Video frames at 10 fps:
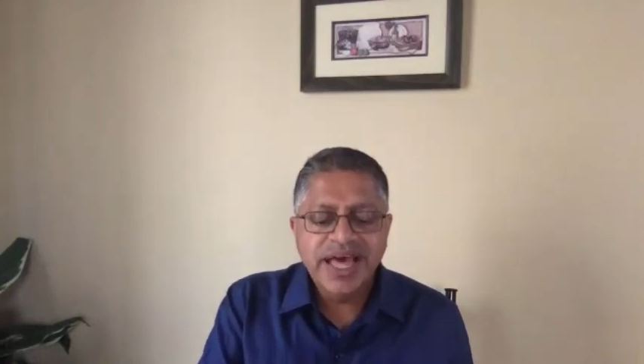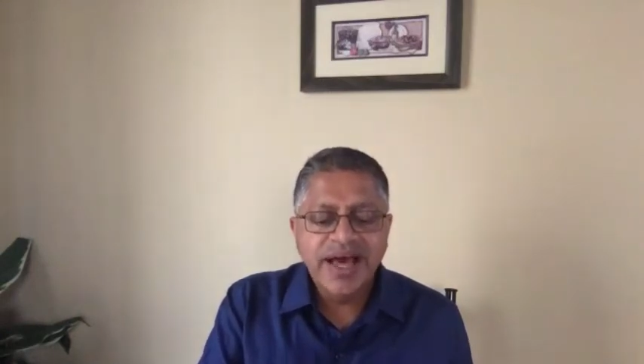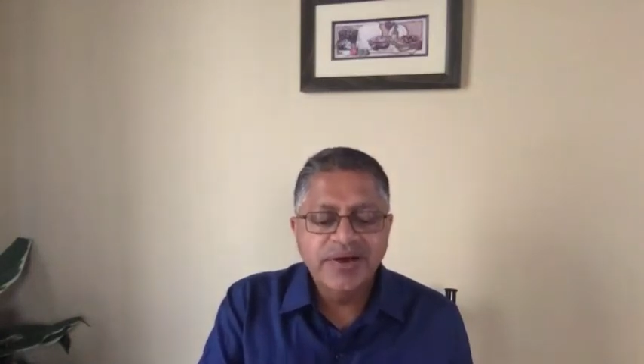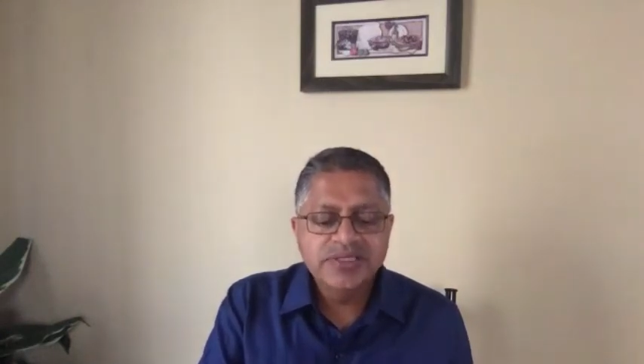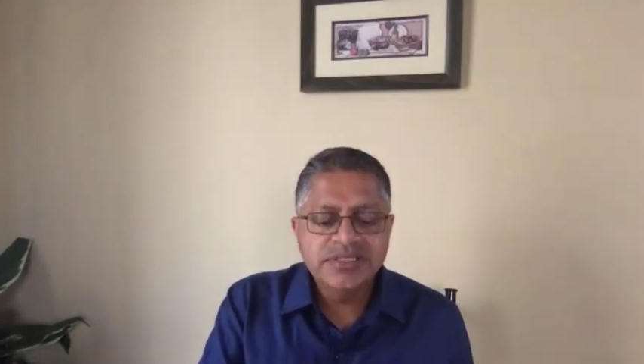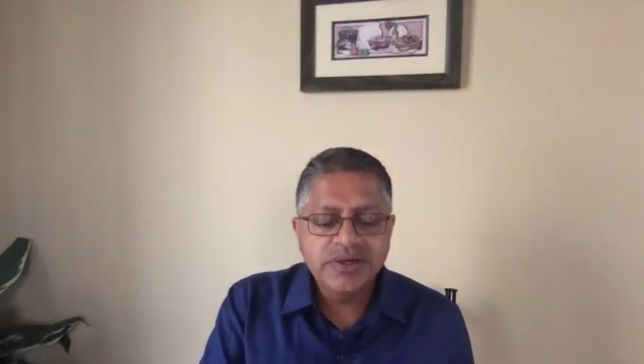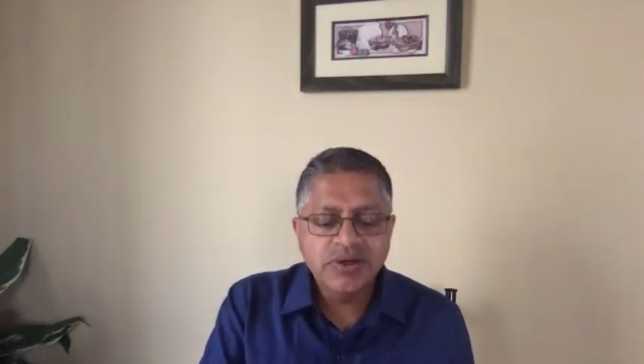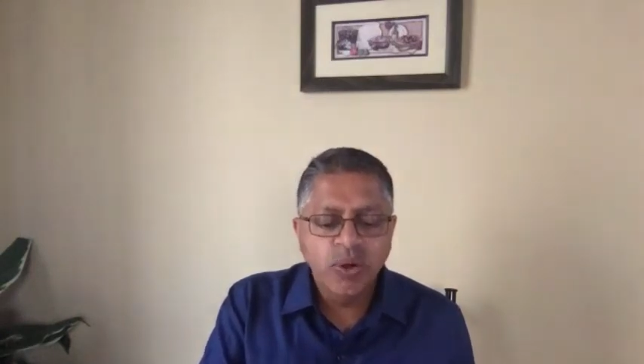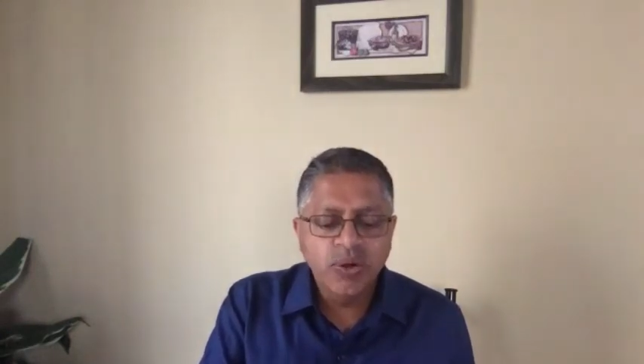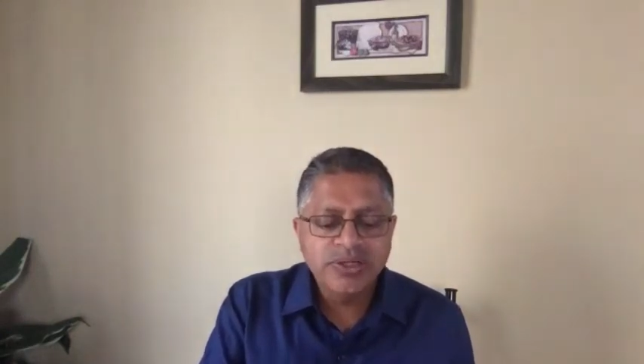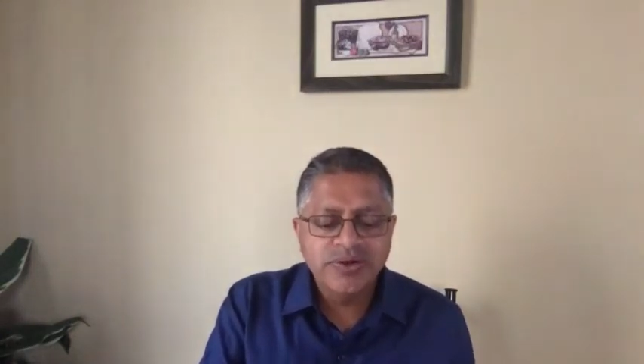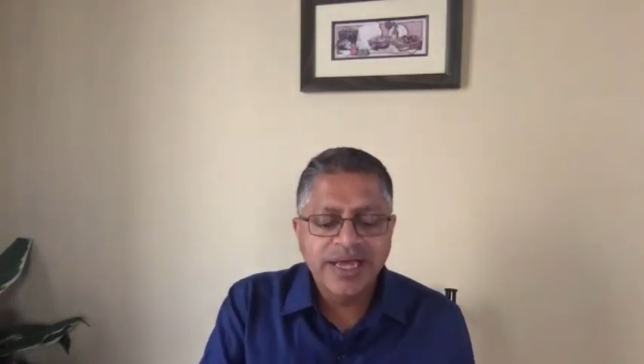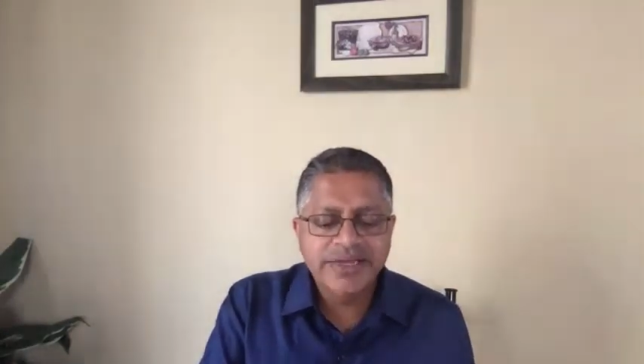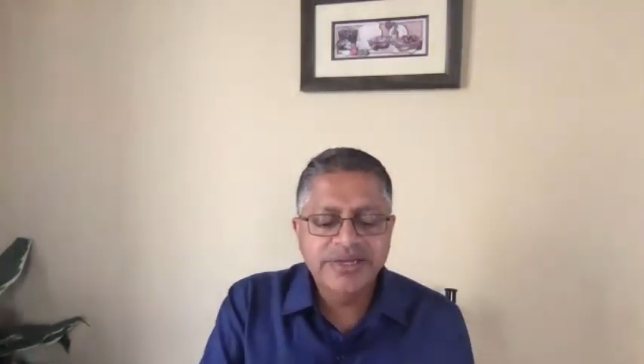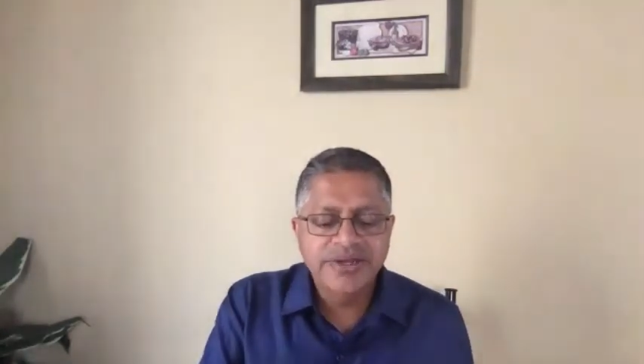householder
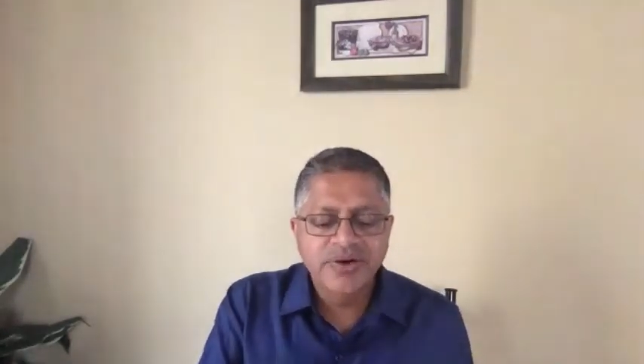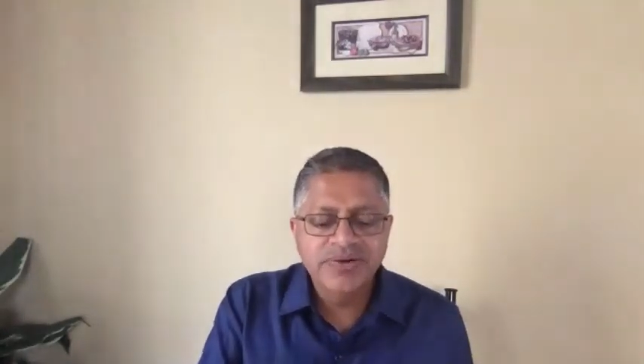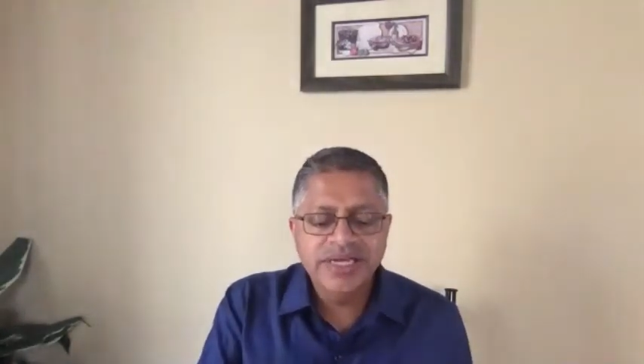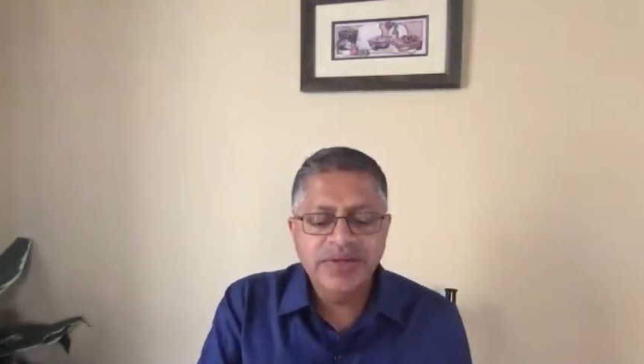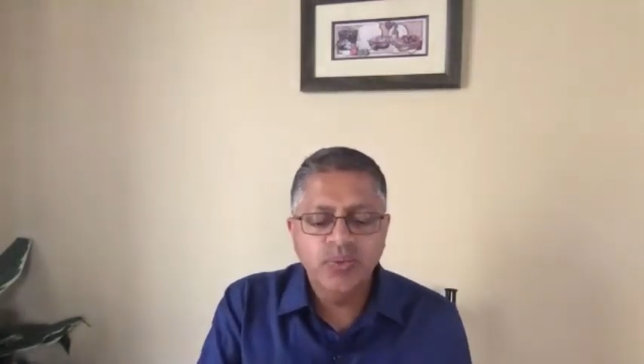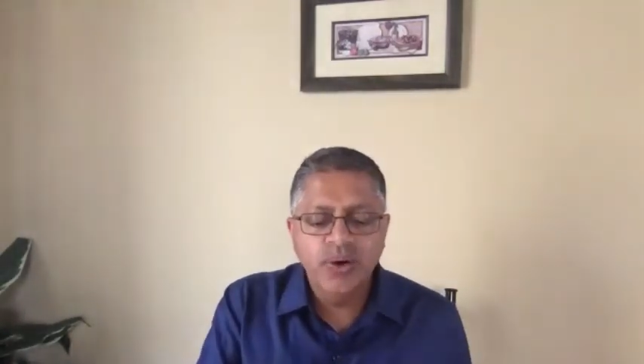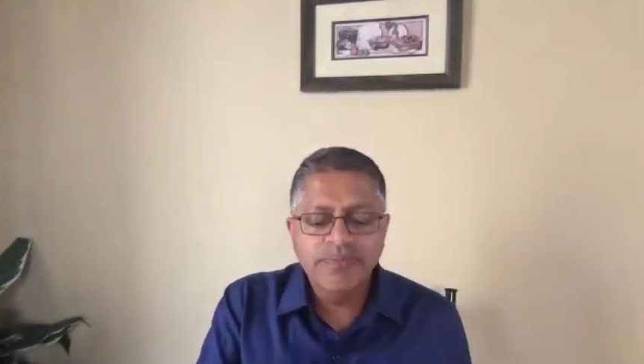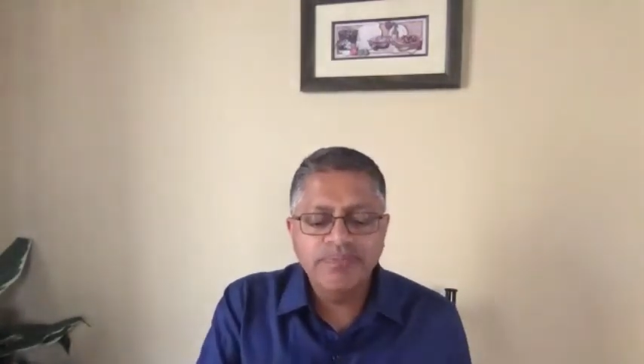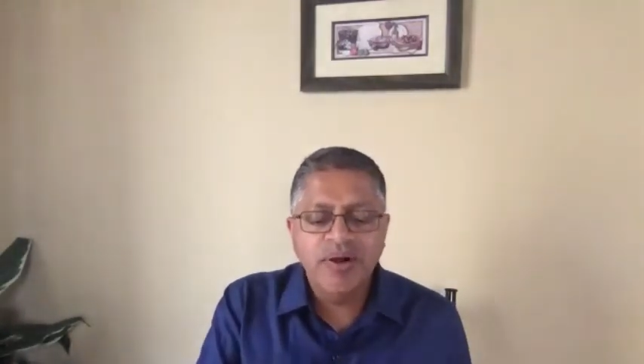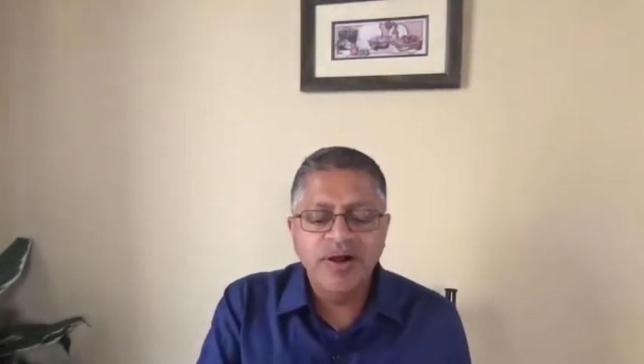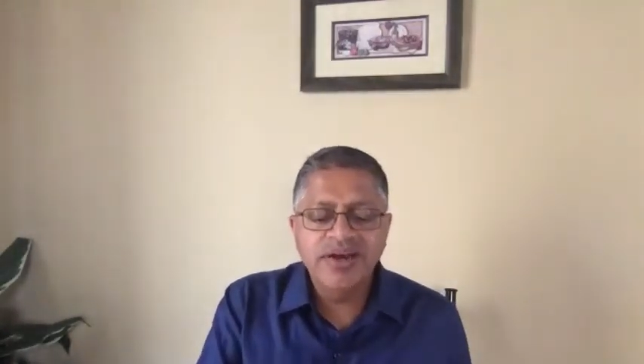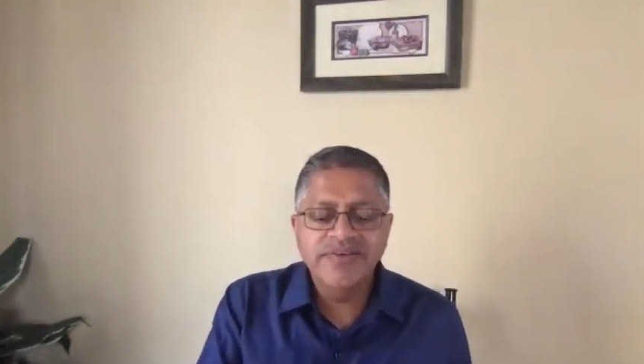had known in what part